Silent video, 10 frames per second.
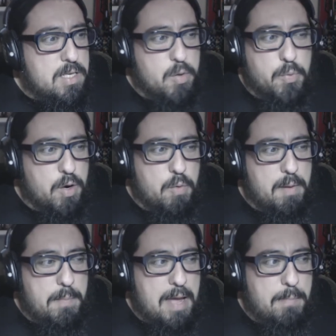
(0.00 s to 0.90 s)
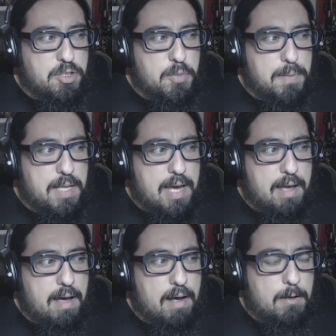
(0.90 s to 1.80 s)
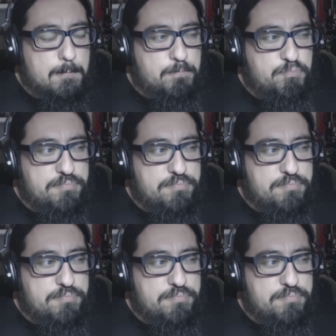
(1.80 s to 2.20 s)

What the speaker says: you would only be able to play on